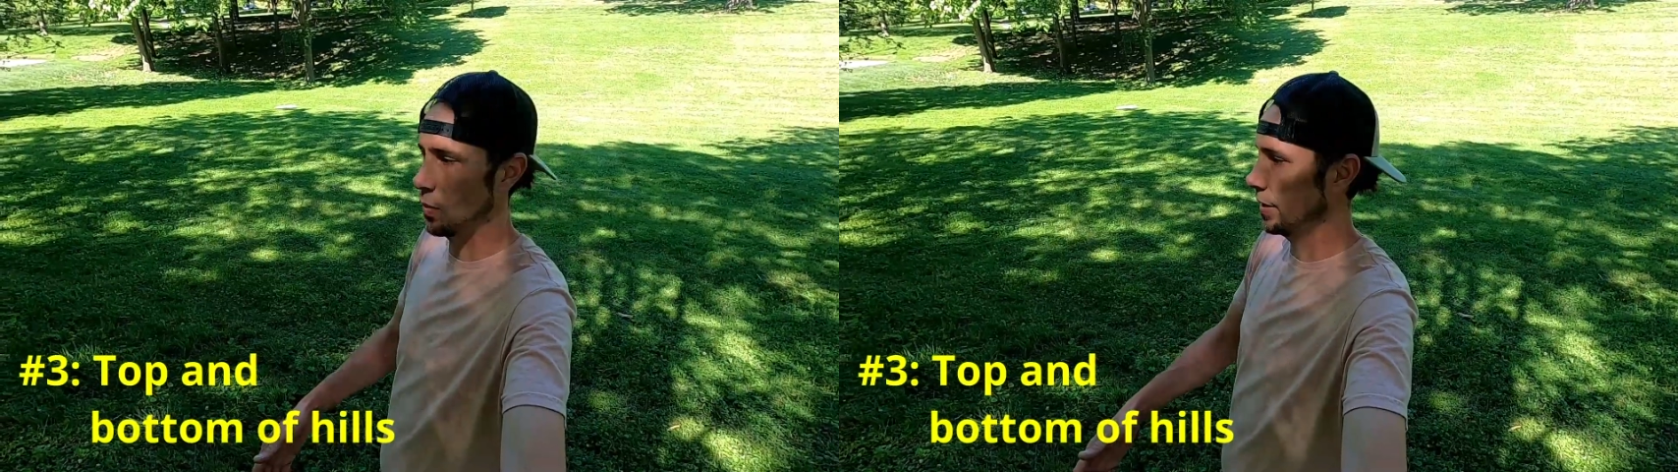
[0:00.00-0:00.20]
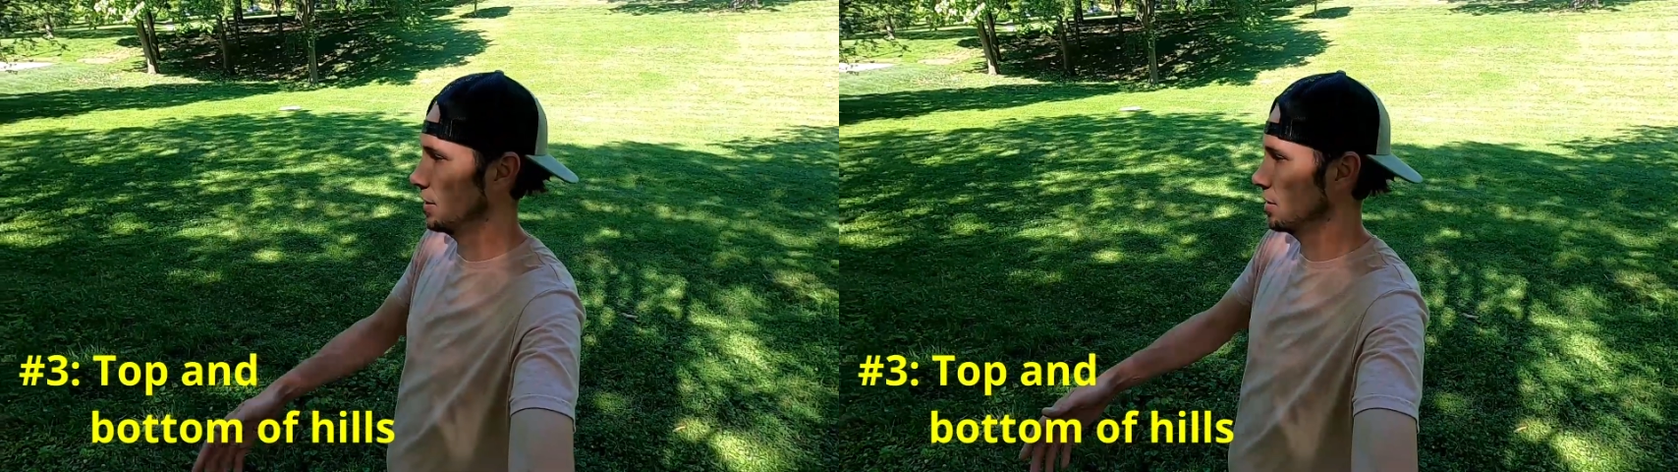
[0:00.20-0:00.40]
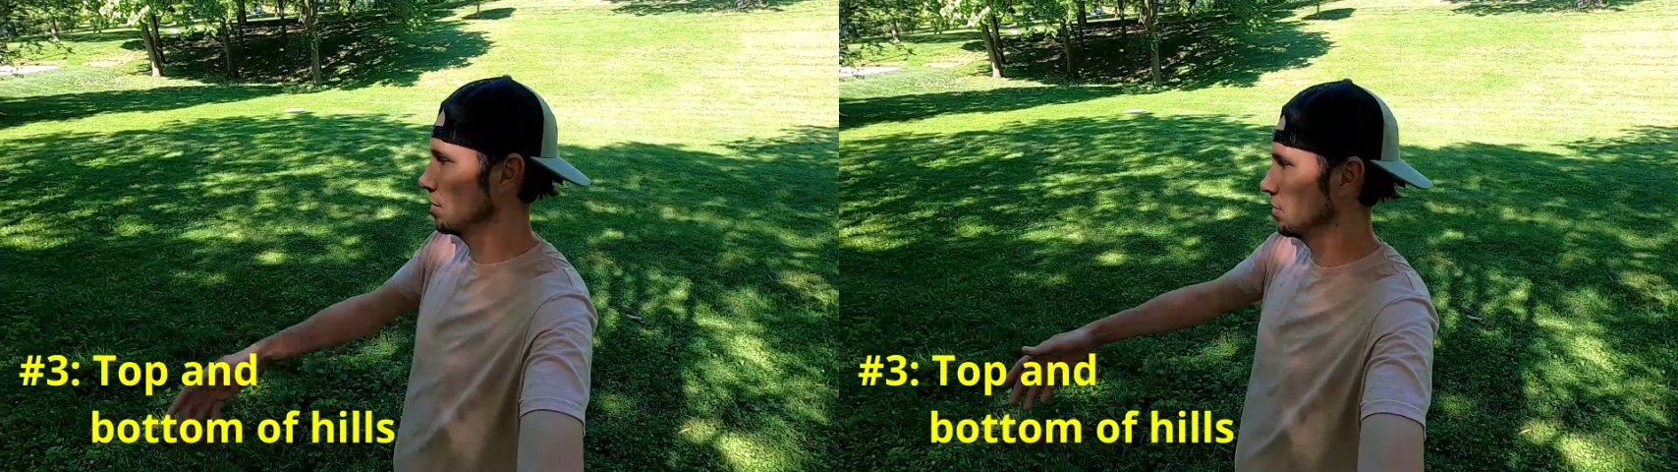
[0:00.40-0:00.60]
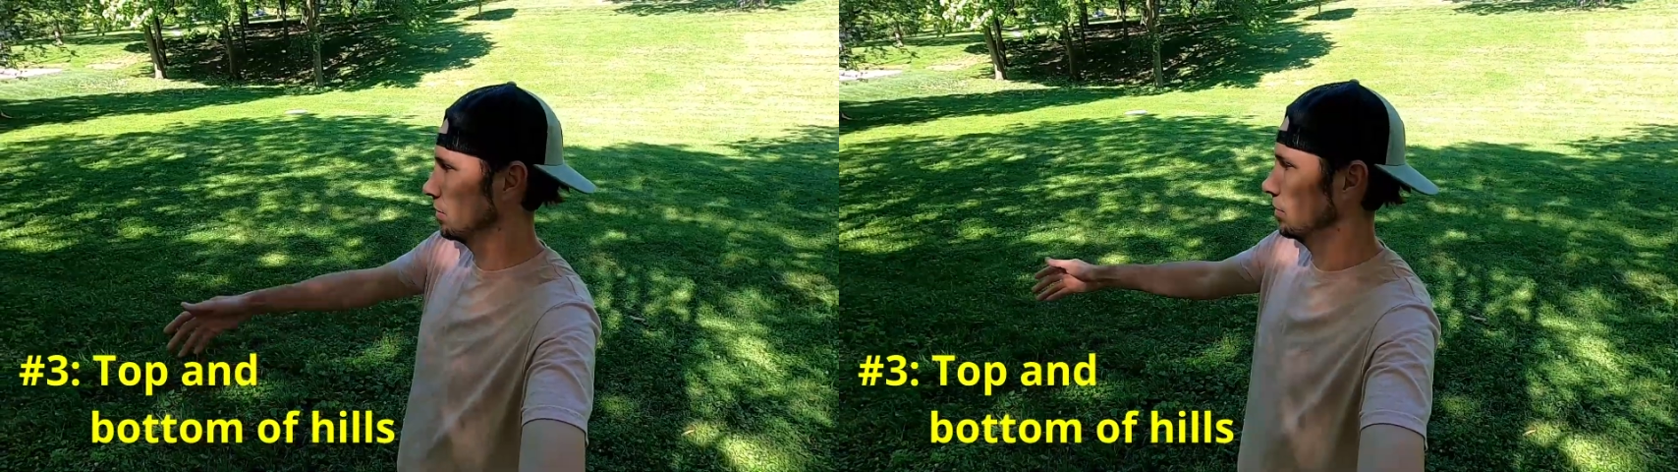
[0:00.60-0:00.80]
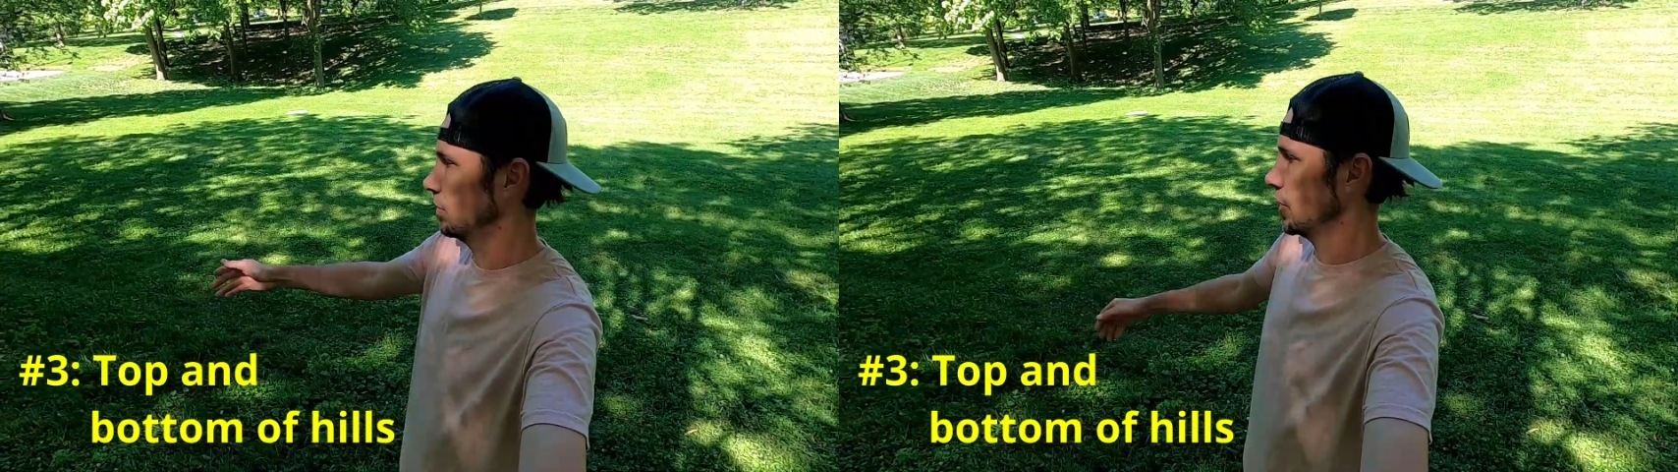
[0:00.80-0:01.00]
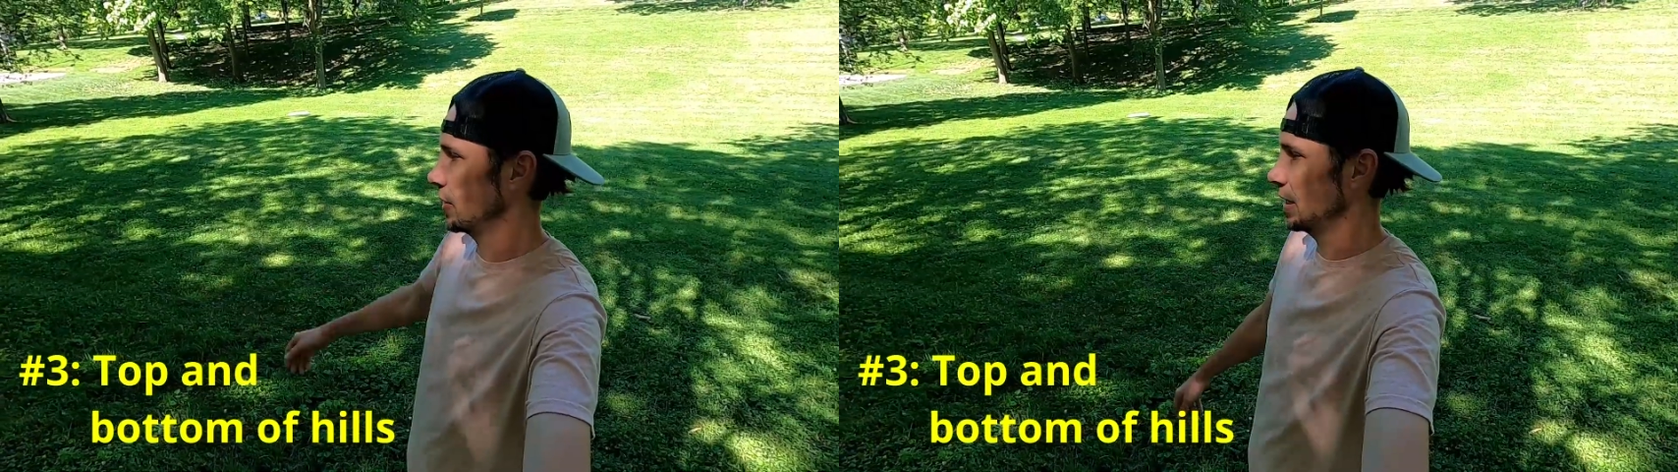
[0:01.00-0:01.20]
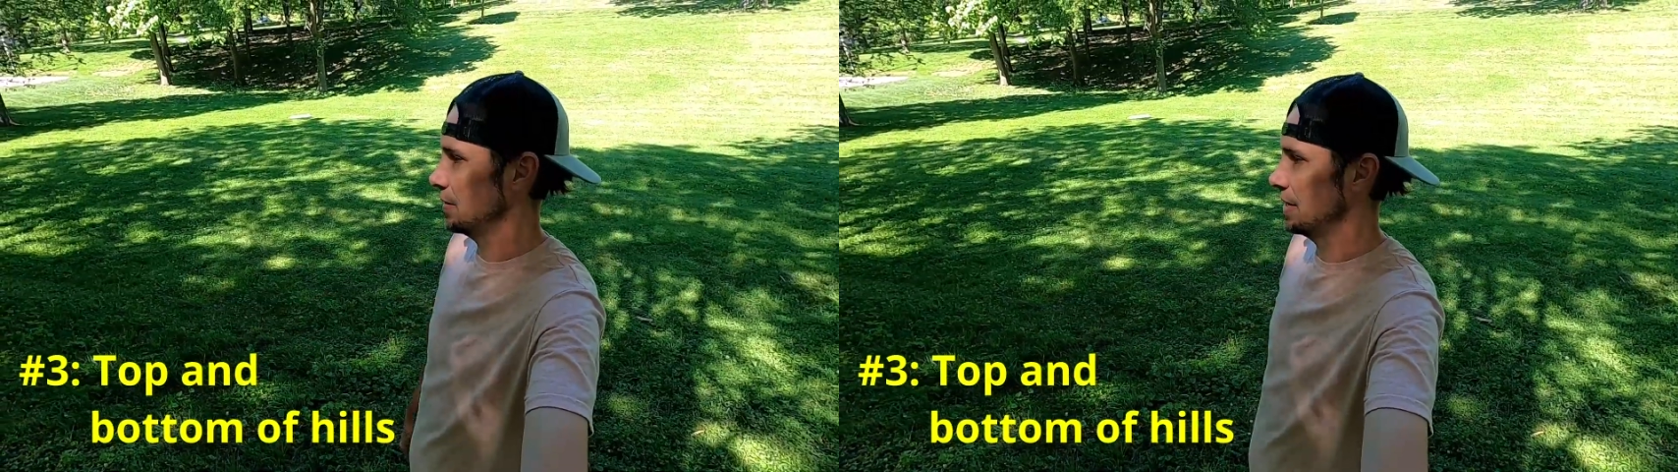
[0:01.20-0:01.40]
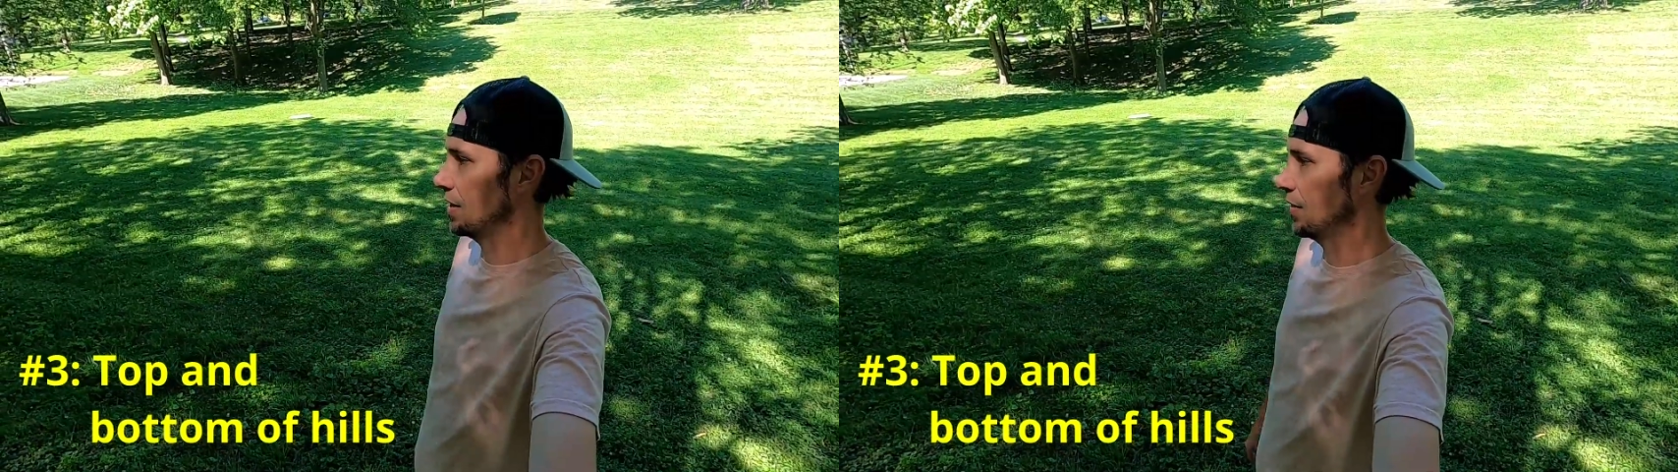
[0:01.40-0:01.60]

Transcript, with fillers: coins when they're coming